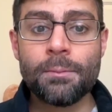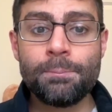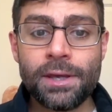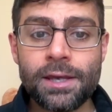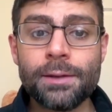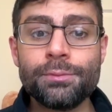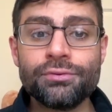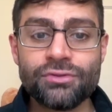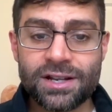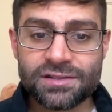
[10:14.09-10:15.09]
being
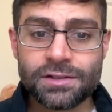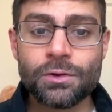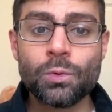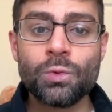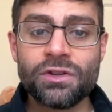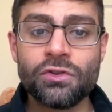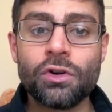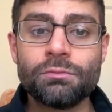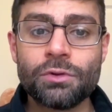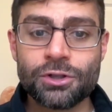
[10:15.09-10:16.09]
present with your
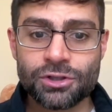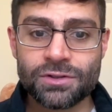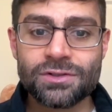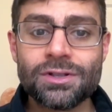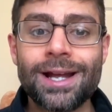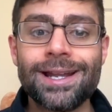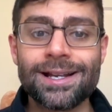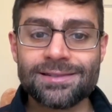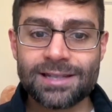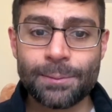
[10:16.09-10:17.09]
emotions and
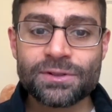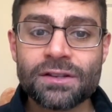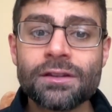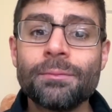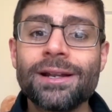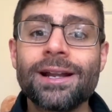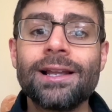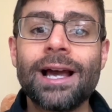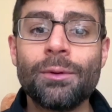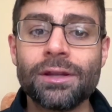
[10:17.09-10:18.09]
accepting them and
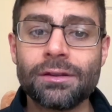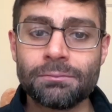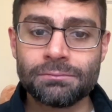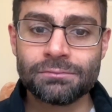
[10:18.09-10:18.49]
allowing them.